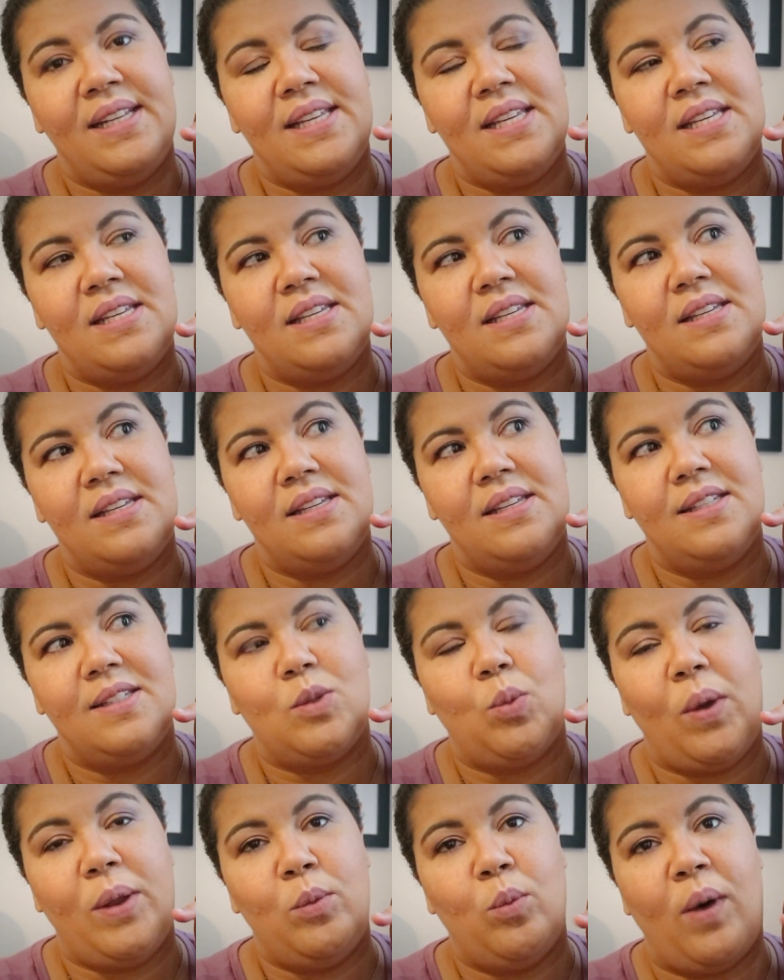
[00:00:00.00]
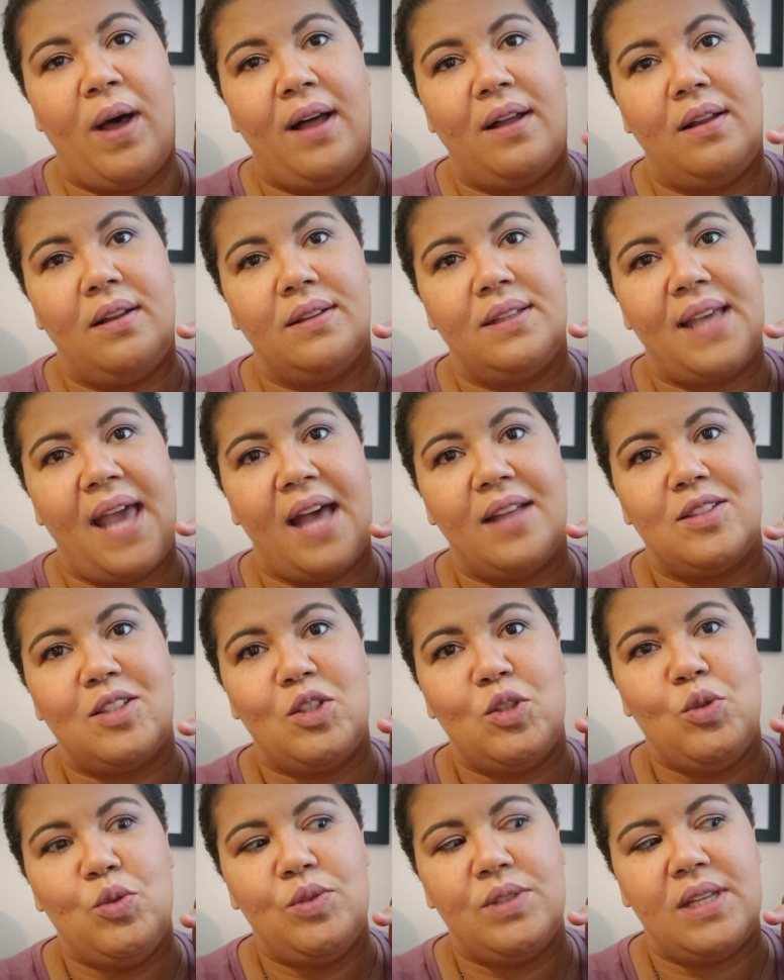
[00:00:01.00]
is Wet n Wild
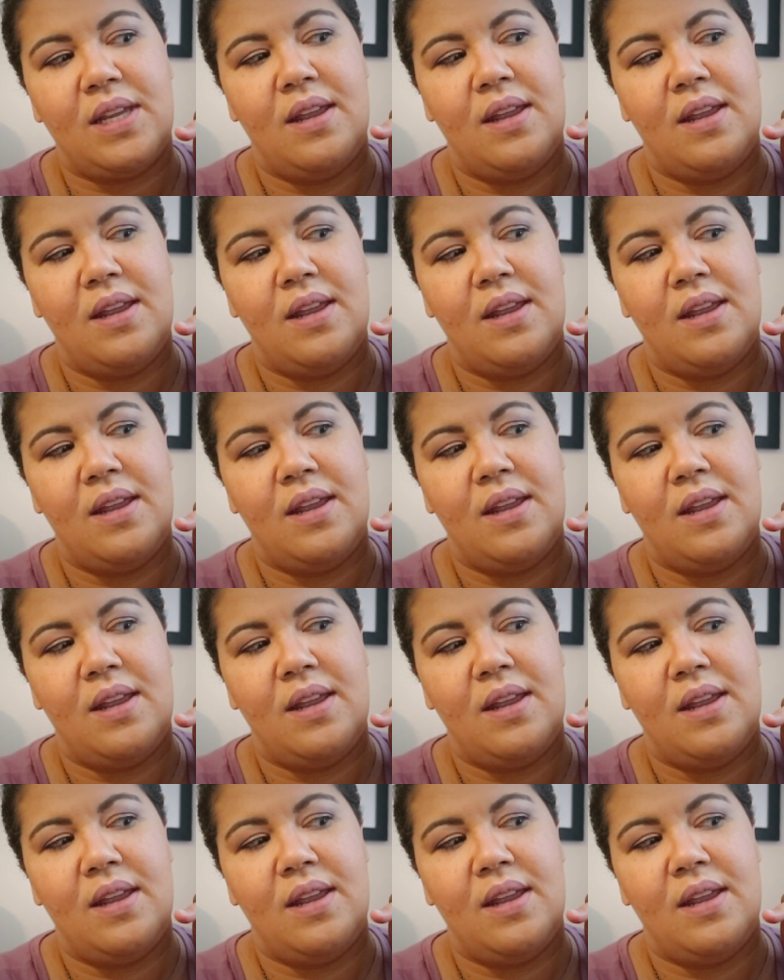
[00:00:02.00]
Catsuit